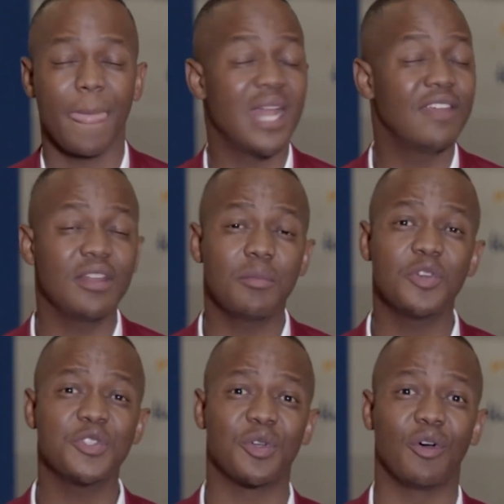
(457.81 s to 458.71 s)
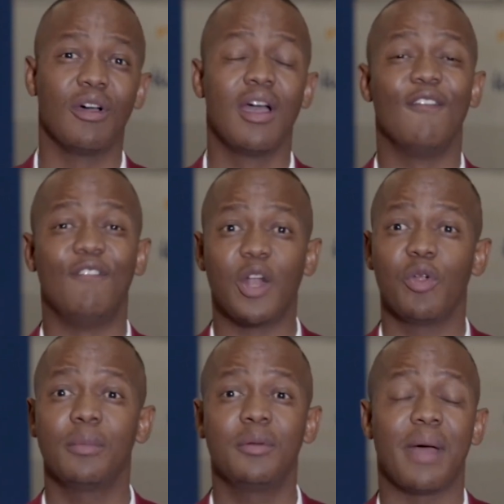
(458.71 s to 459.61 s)
And even more so,
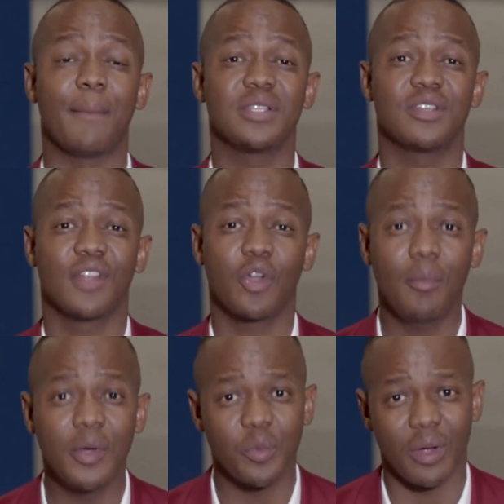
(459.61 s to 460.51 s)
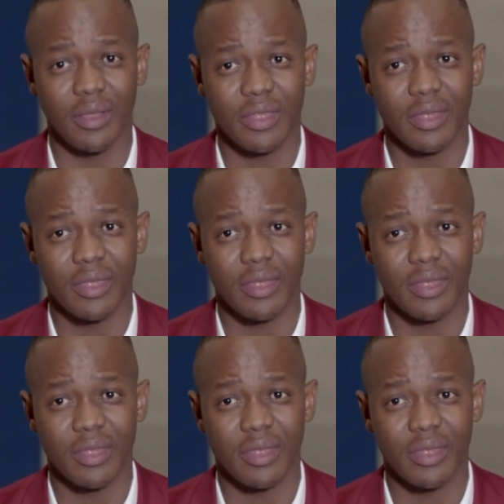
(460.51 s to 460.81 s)
valuable members of the Commonwealth.